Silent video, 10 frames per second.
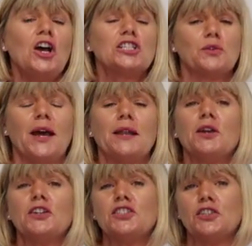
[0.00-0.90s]
So what
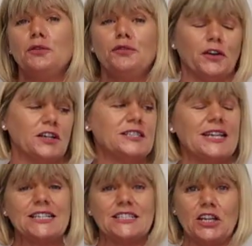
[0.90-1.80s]
I'm going to do
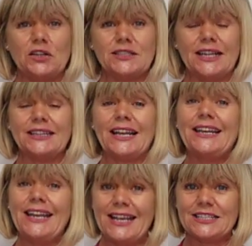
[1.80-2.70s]
first is, using the
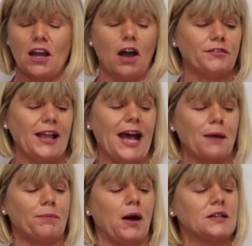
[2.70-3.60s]
lid of the
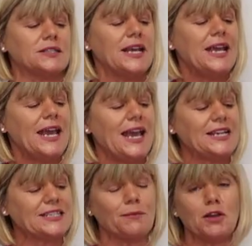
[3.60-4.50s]
hat box,
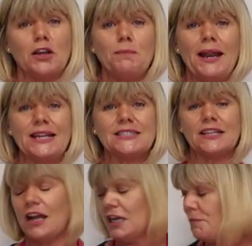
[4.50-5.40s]
is I'm going to place
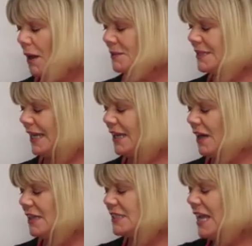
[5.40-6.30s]
the lollipop stick
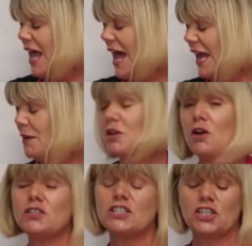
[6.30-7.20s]
on it and I'm
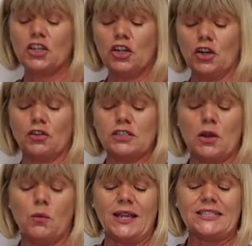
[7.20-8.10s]
going to secure
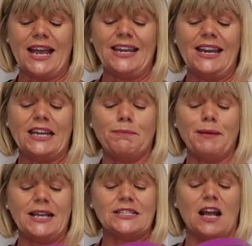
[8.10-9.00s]
it with a little
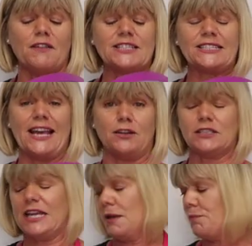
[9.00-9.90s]
piece of
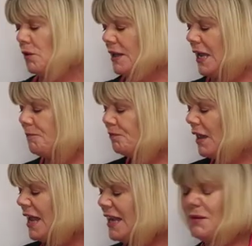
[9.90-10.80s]
sellotape, okay?
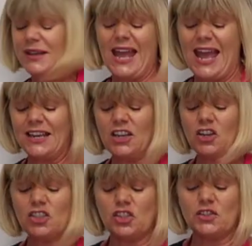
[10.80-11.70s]
Now again,
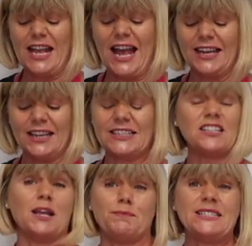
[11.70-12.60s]
you could use any
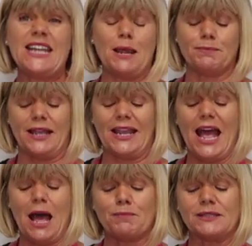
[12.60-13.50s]
type of tape that you
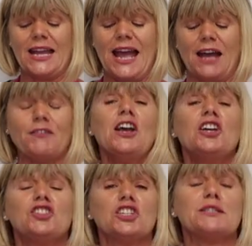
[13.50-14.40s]
happen to have,
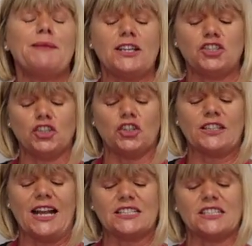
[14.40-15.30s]
just make sure
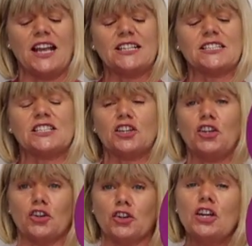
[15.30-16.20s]
that's nice and
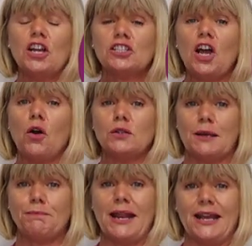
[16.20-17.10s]
secure to hold
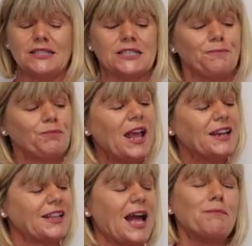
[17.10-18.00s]
it in place.
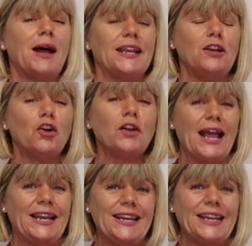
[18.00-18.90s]
Now that might look
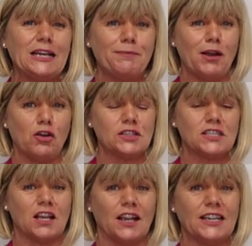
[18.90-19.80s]
a little bit
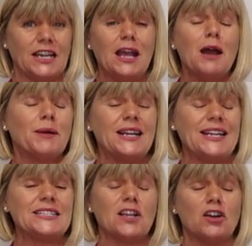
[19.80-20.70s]
unsightly, but it
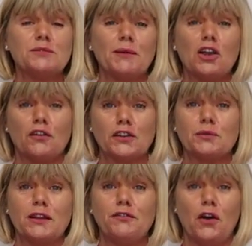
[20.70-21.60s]
is going to be covered
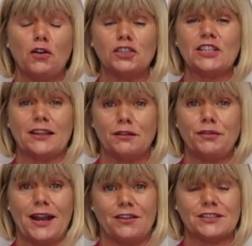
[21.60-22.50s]
with the foliage and the
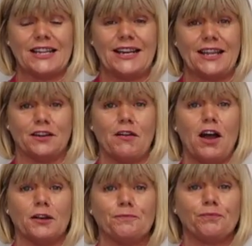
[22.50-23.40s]
flowers later
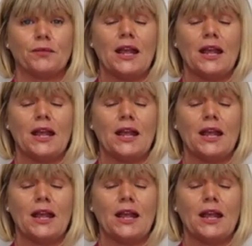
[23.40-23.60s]
on.